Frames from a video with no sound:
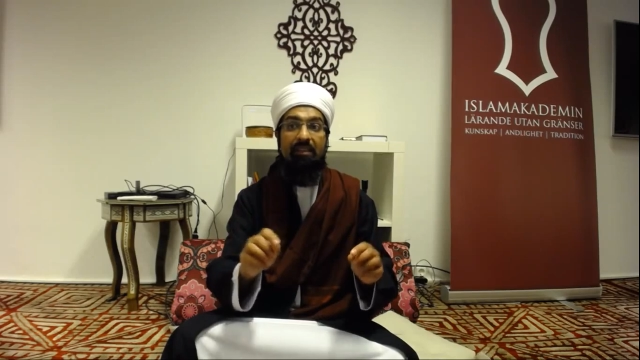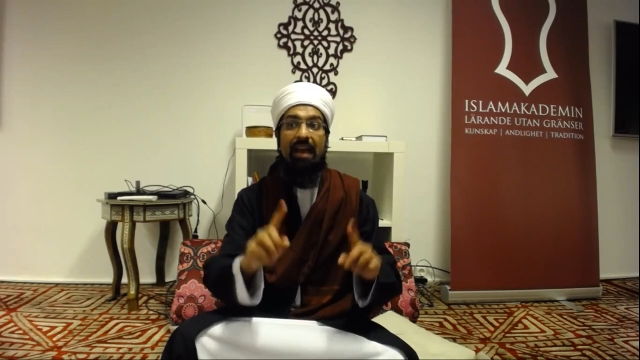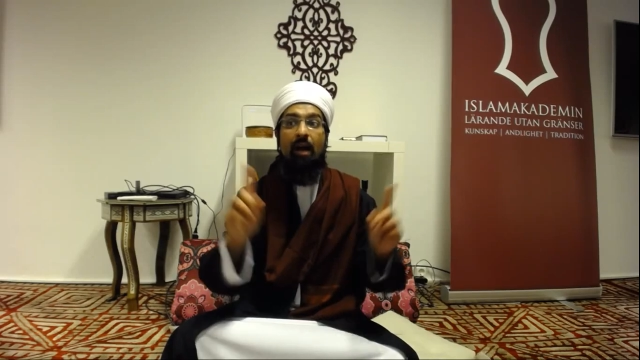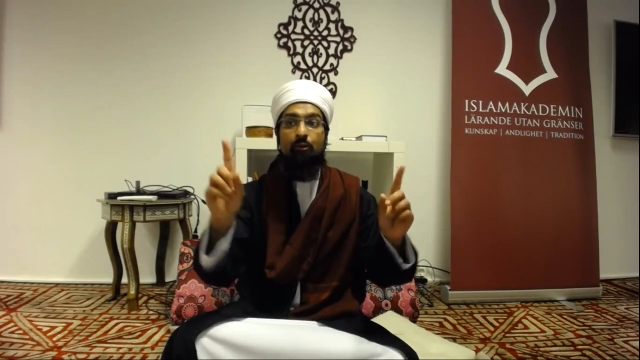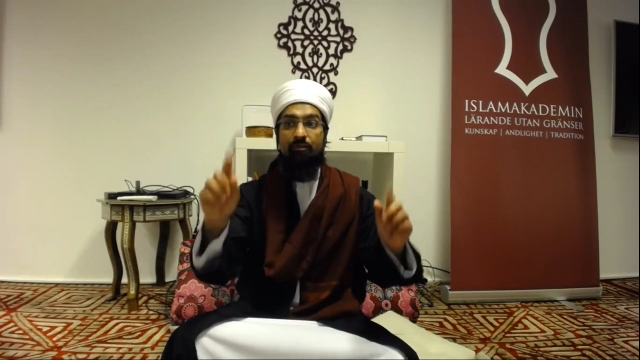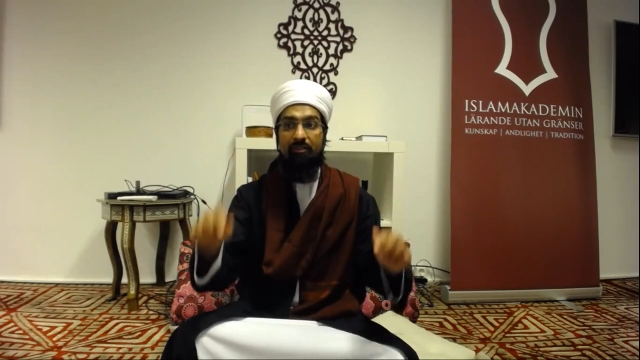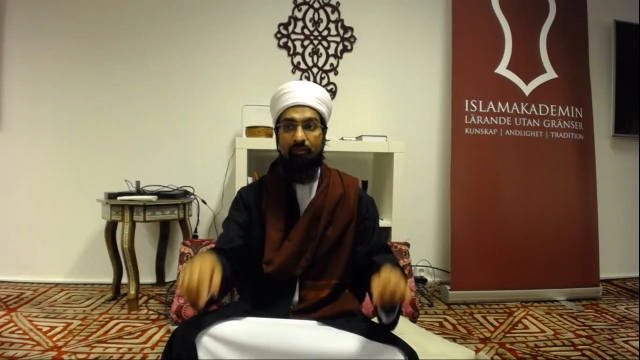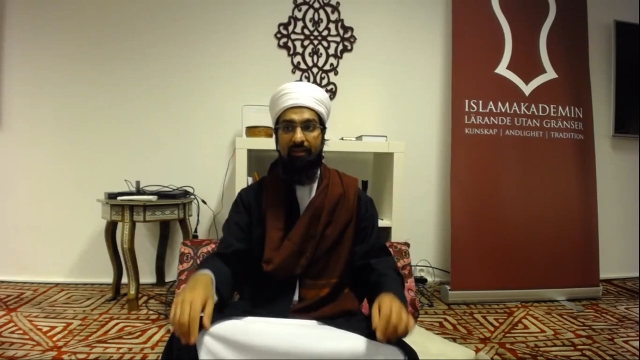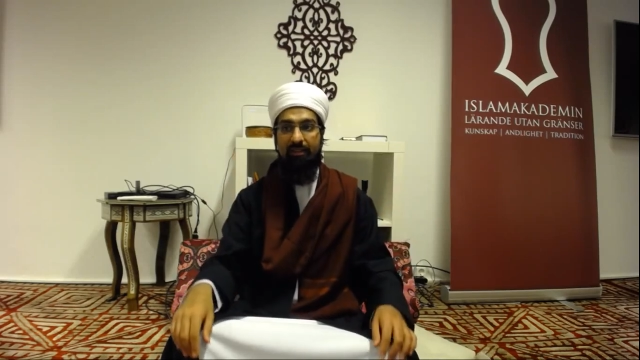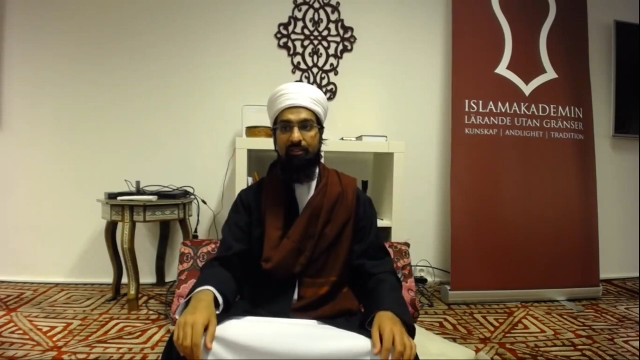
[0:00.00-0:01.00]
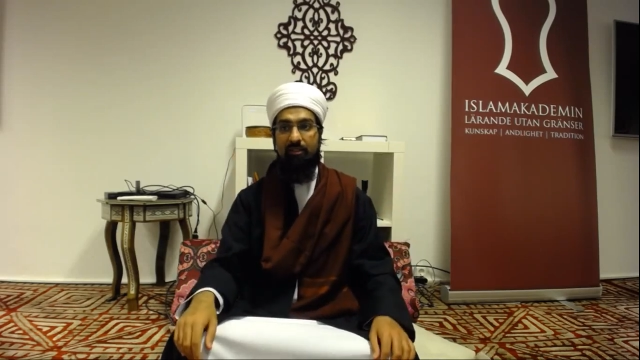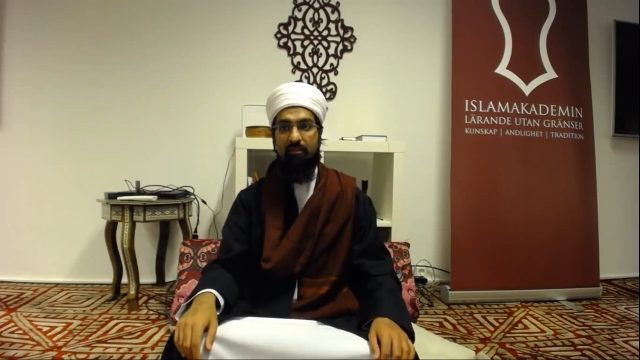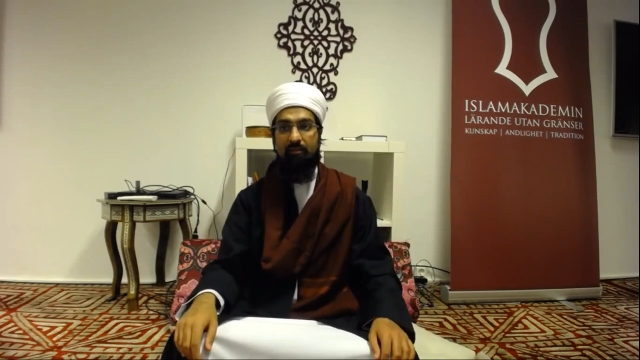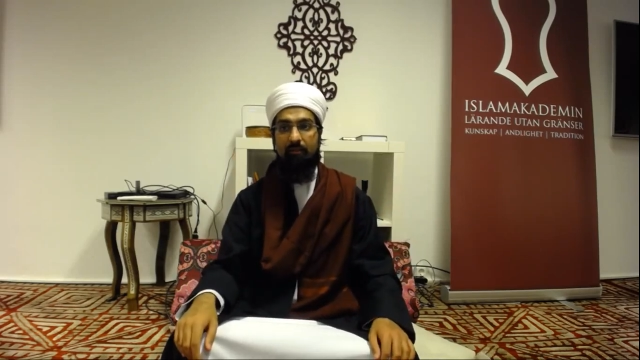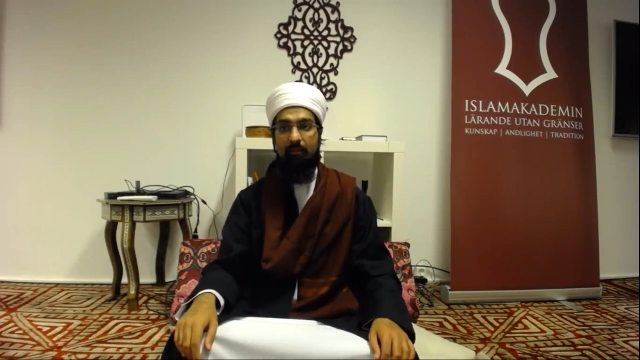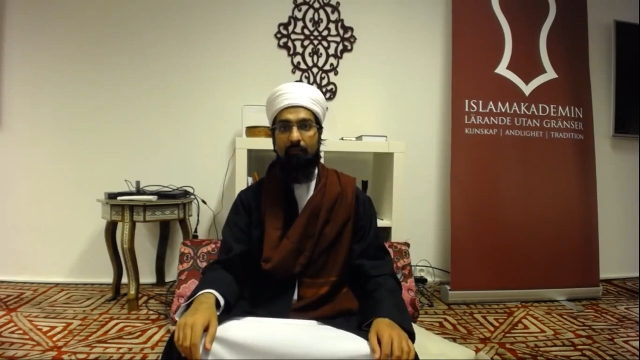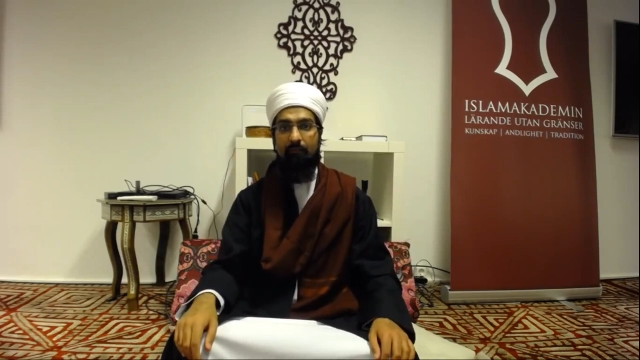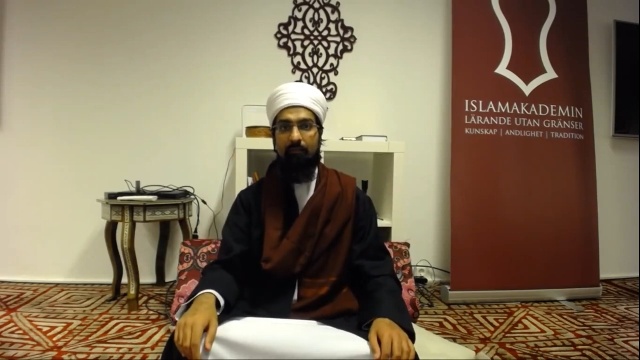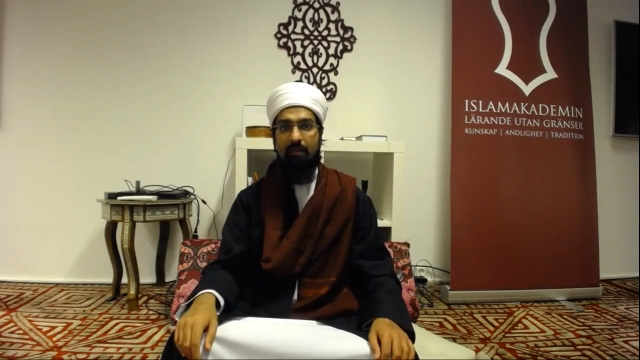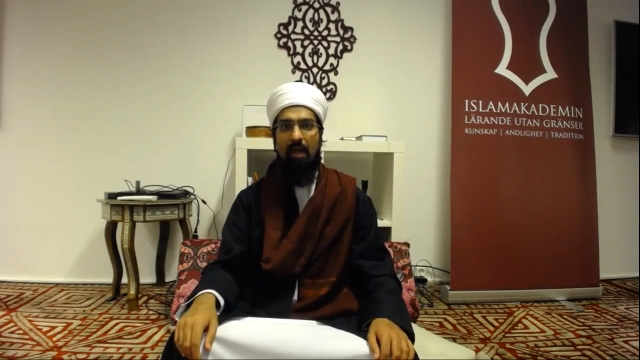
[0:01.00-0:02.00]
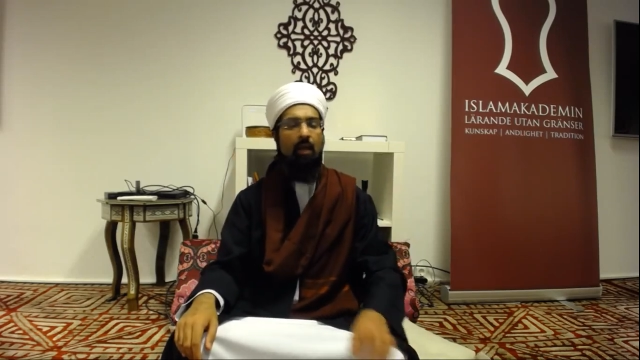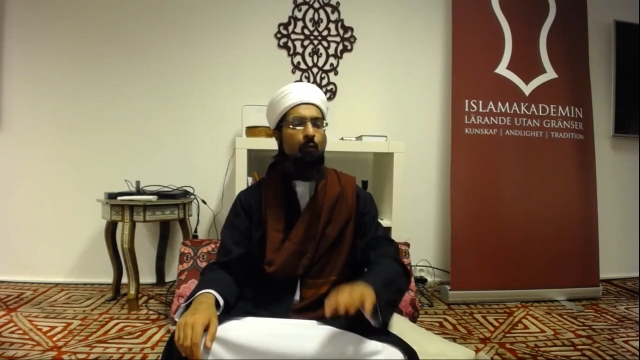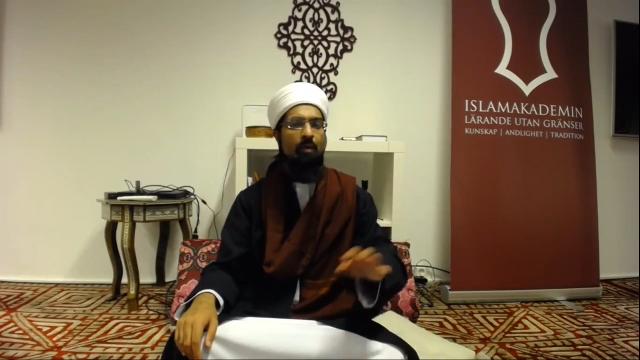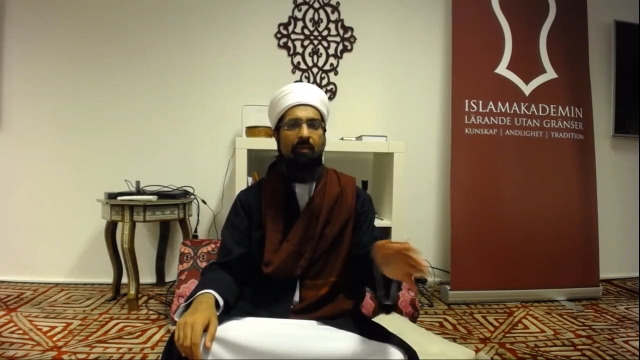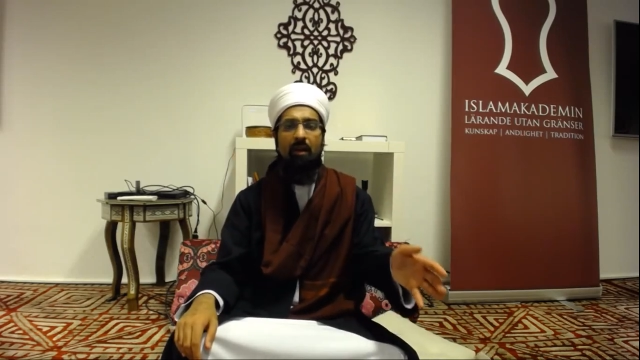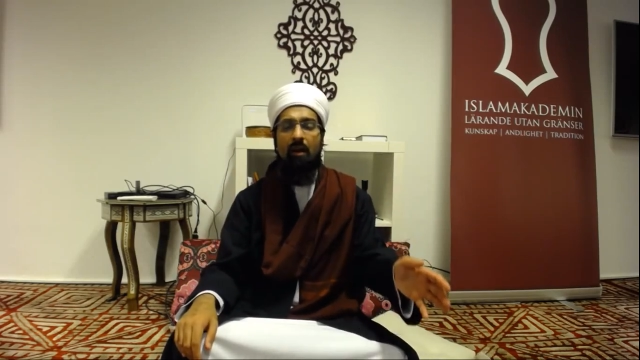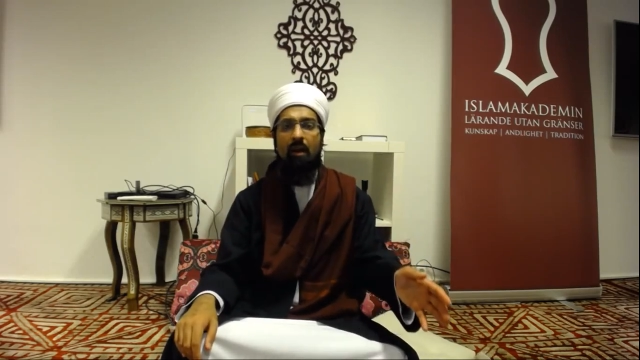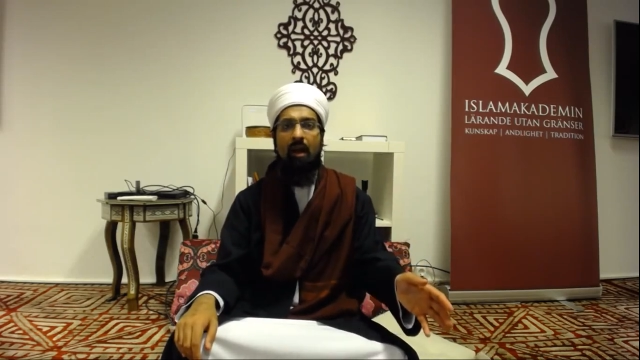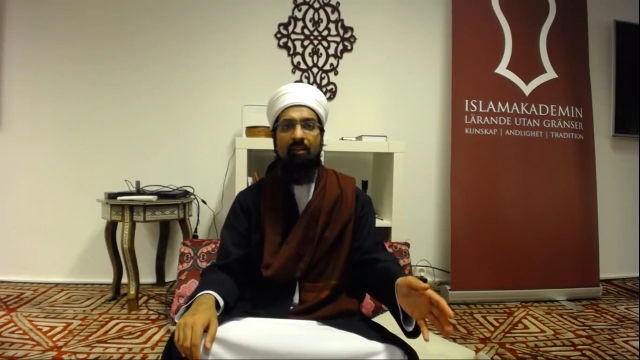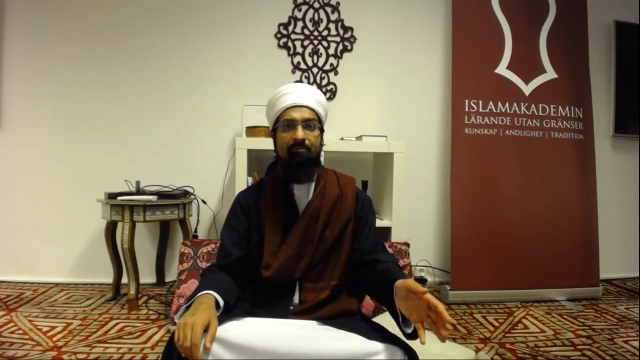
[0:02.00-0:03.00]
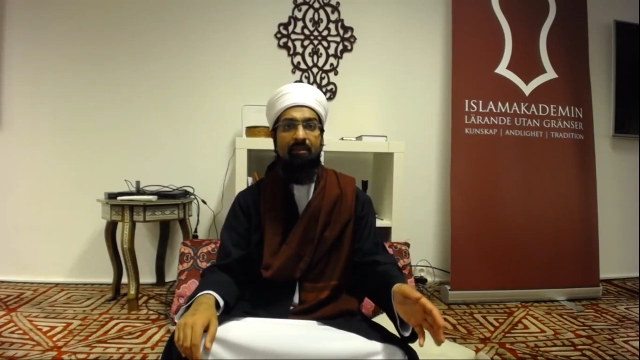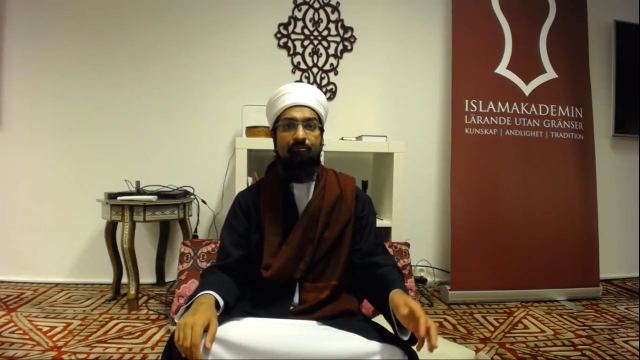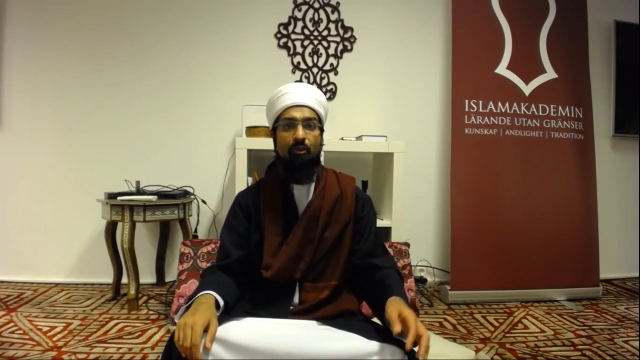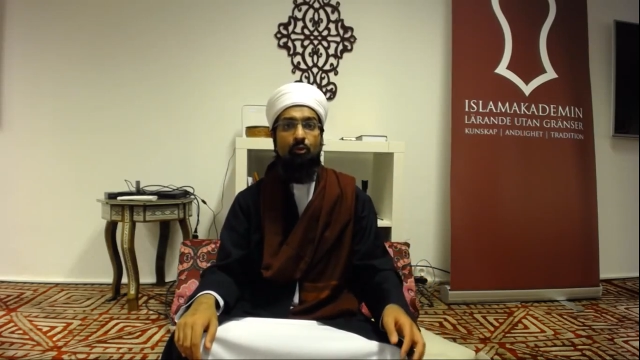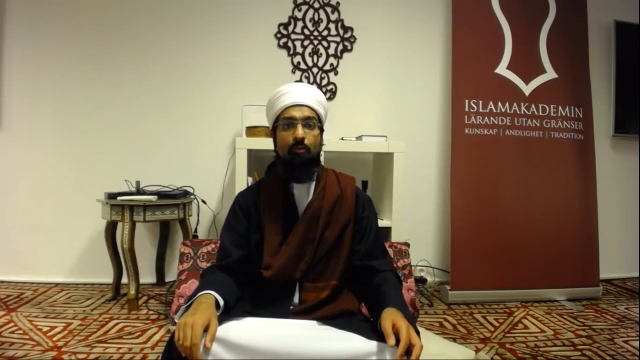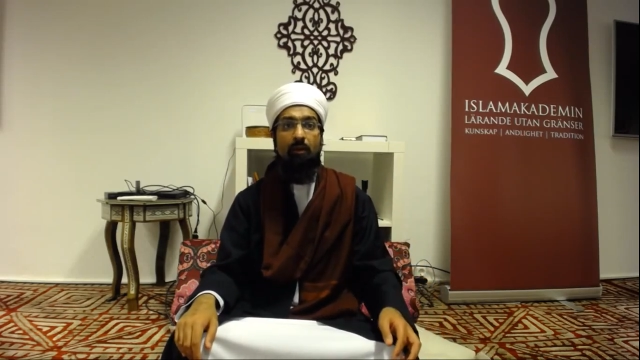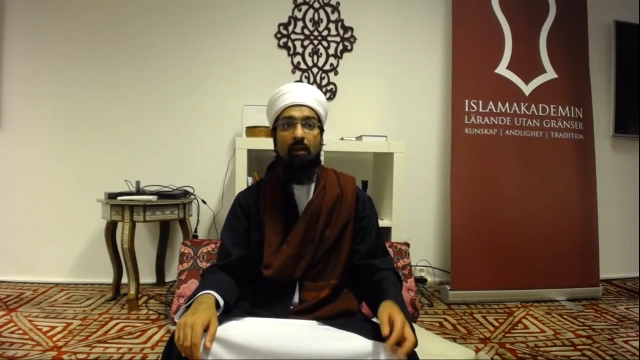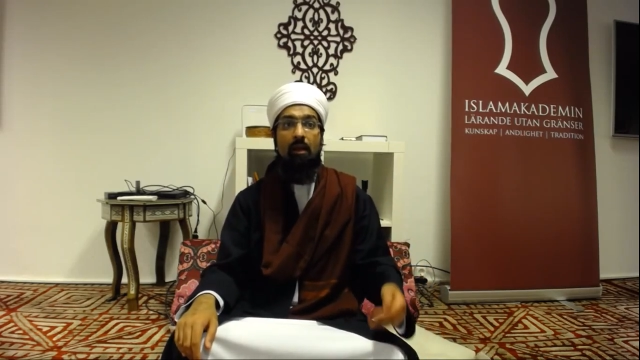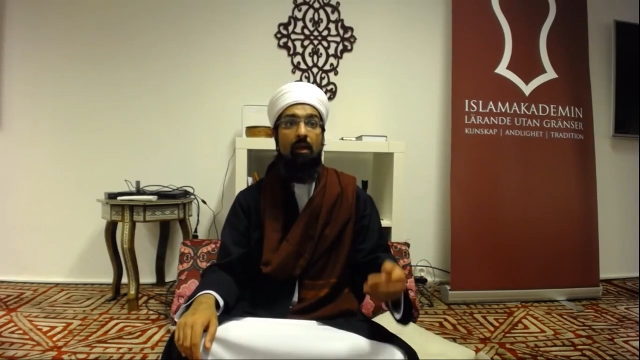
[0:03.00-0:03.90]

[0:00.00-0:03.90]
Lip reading: out of this religion. And women have been vulnerable